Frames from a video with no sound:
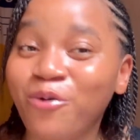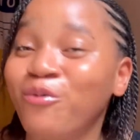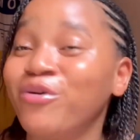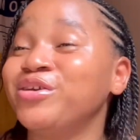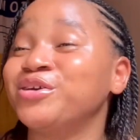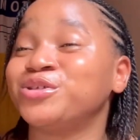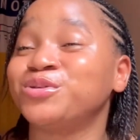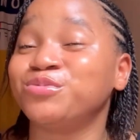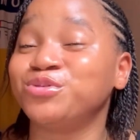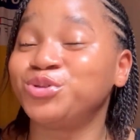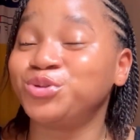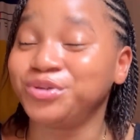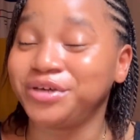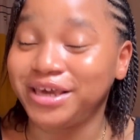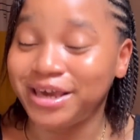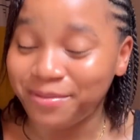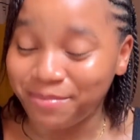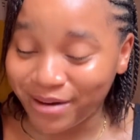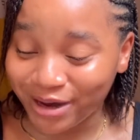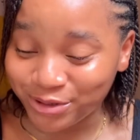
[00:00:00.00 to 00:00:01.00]
when you're supposed to
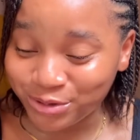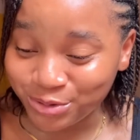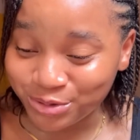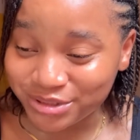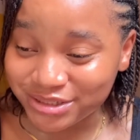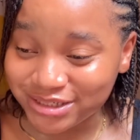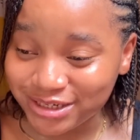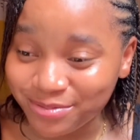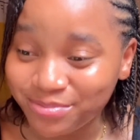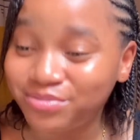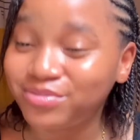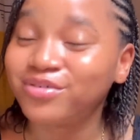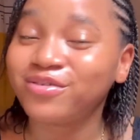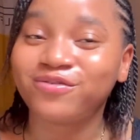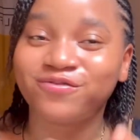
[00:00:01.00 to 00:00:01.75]
get back to sleep.